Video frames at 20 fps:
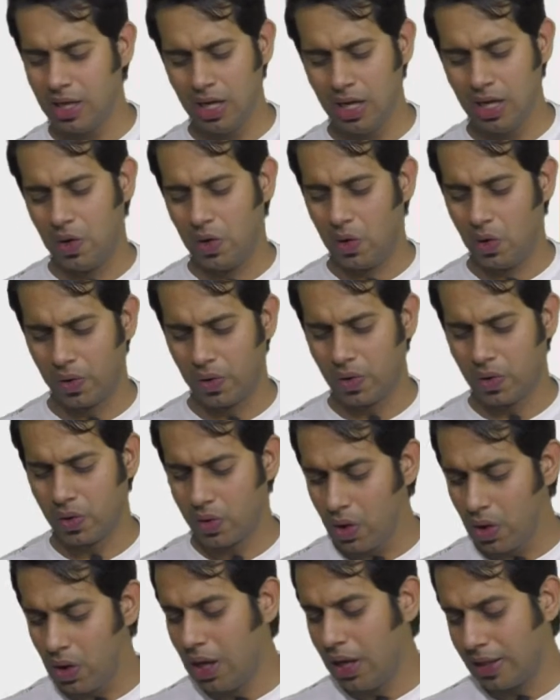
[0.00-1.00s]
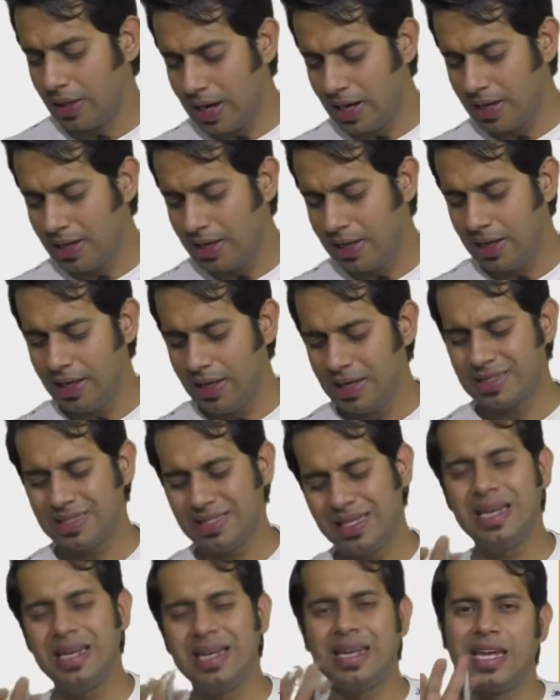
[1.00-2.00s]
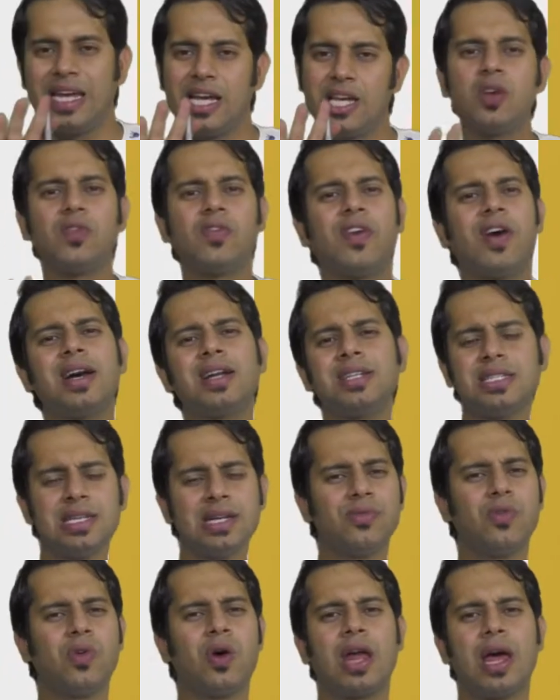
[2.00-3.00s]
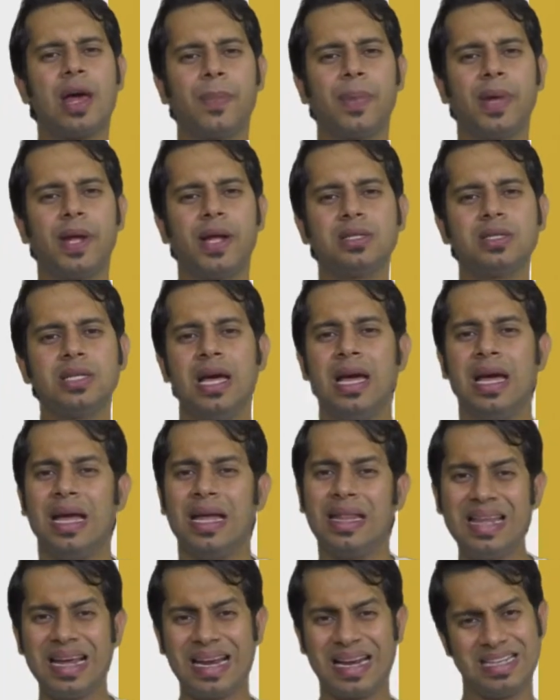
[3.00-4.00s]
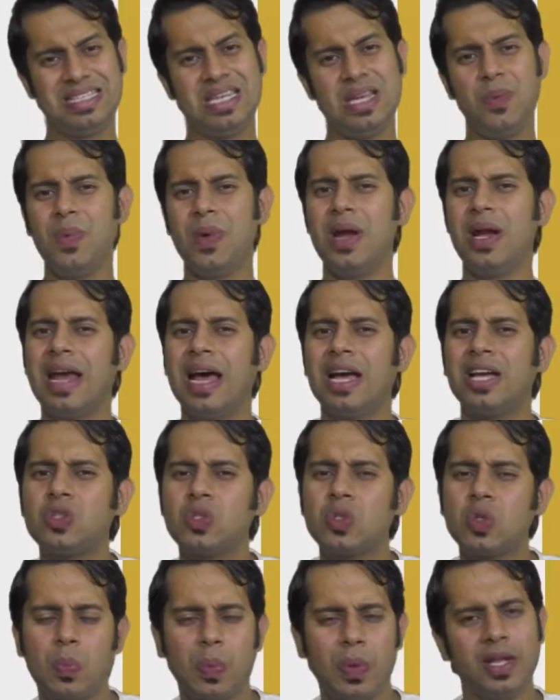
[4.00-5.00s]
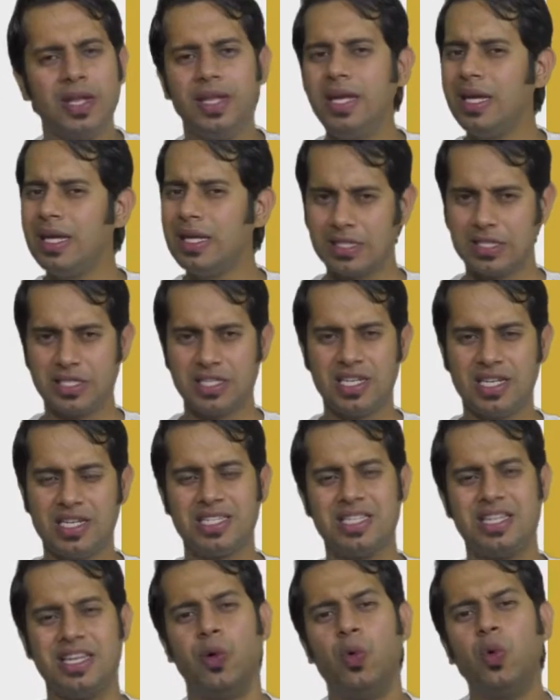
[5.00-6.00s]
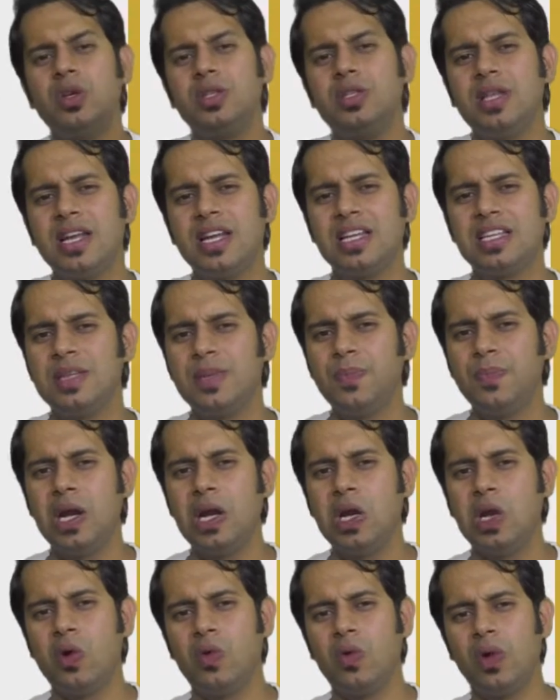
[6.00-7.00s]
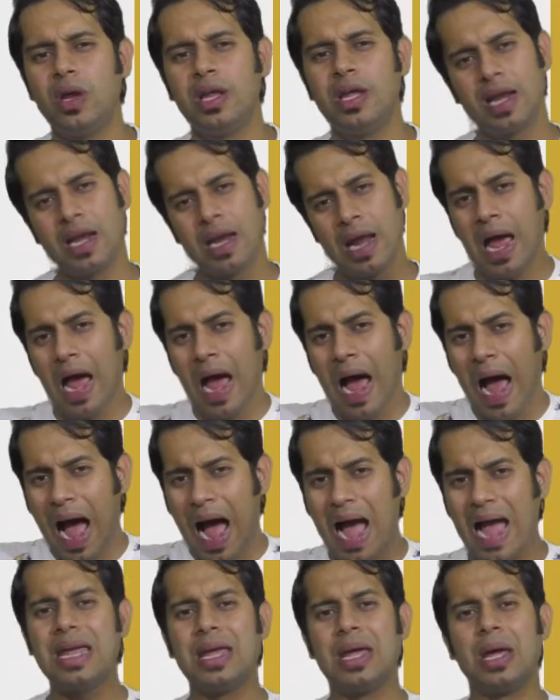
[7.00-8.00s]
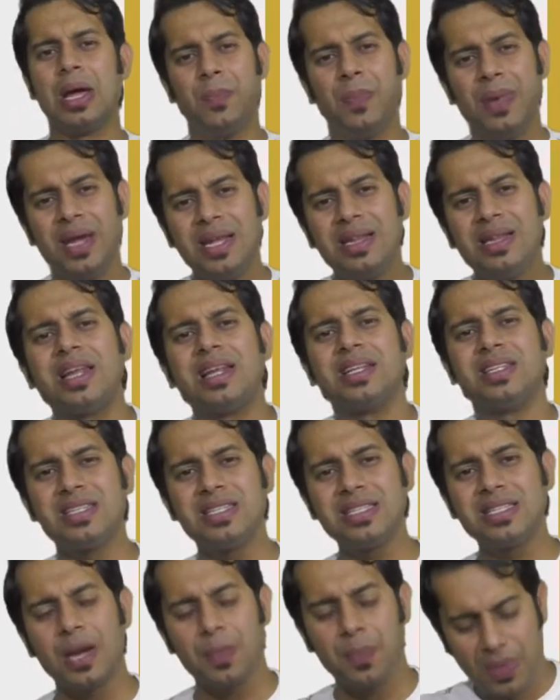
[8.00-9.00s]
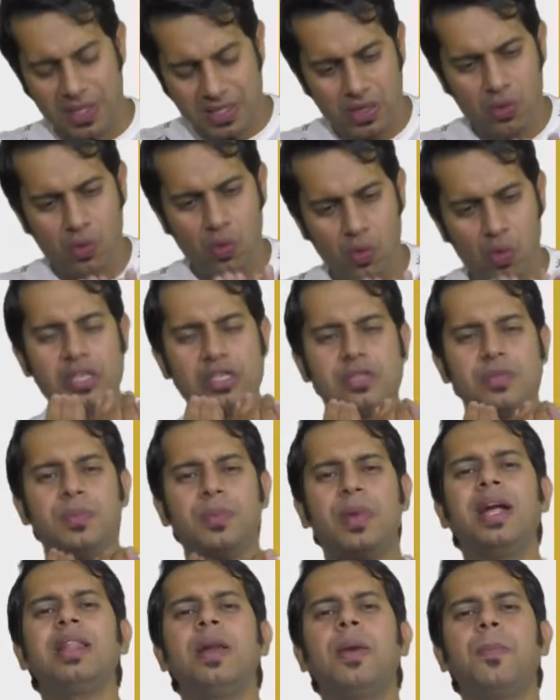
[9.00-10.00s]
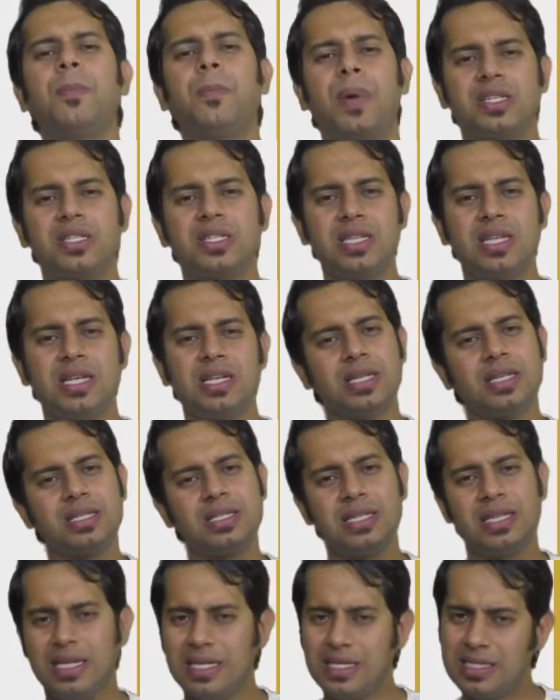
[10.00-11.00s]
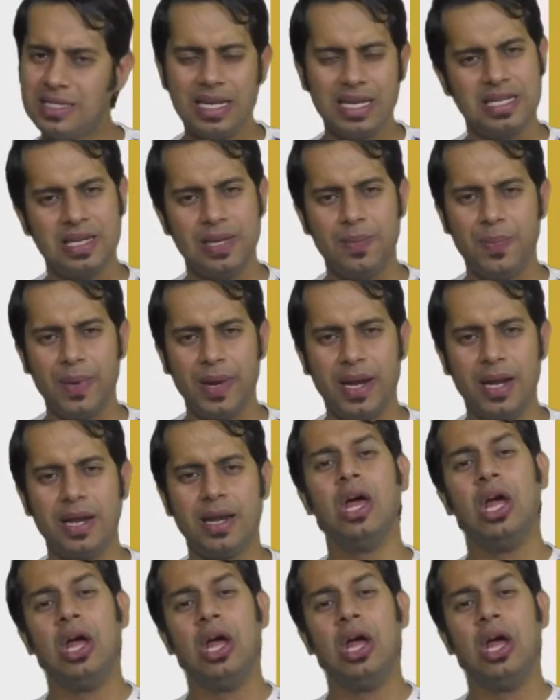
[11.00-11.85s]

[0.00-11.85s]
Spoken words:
No, no, no, no. They are telling, see, in case of RCM, what happens? The recipient has to pay the GST. Who is the recipient over here? I, being the registered person who has made the purchases, is the recipient.